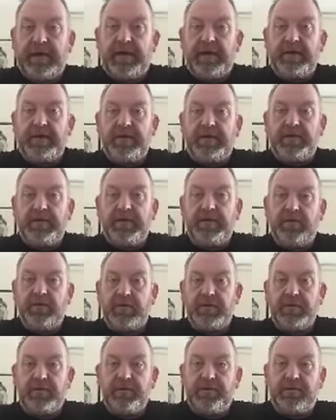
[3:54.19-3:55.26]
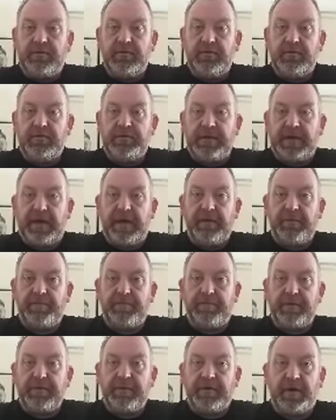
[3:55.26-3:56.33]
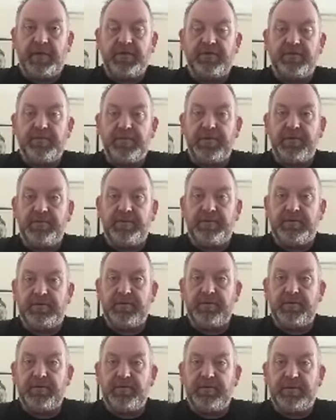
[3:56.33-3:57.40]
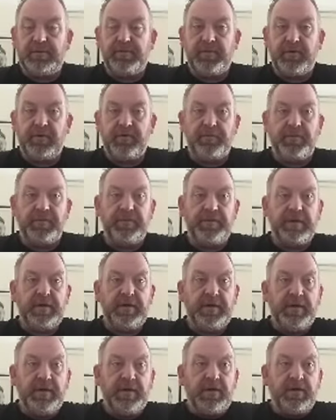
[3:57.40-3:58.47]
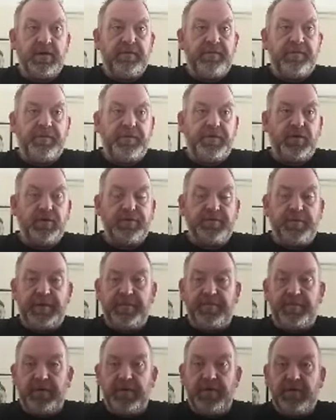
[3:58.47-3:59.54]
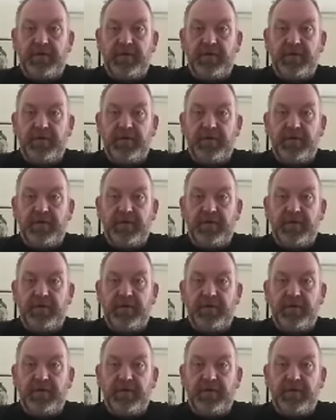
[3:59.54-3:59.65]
you can do to help contribute to the movement. For those people who